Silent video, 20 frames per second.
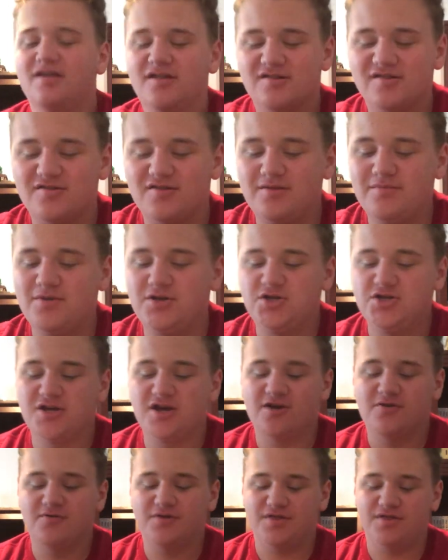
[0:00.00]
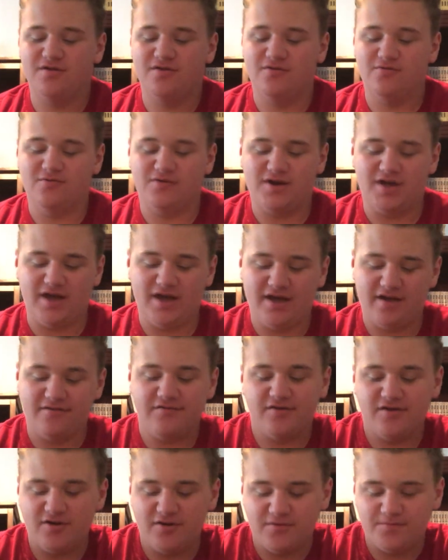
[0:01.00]
So let me share with you what I
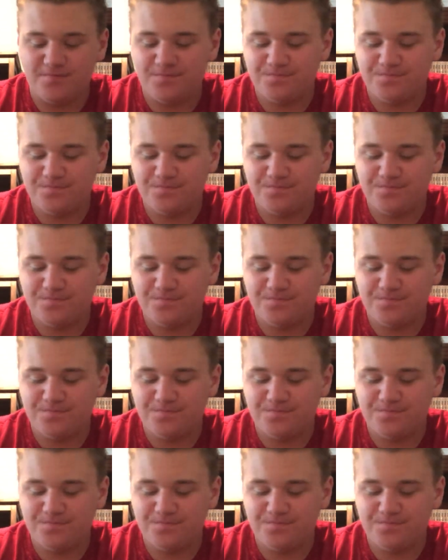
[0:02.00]
have here.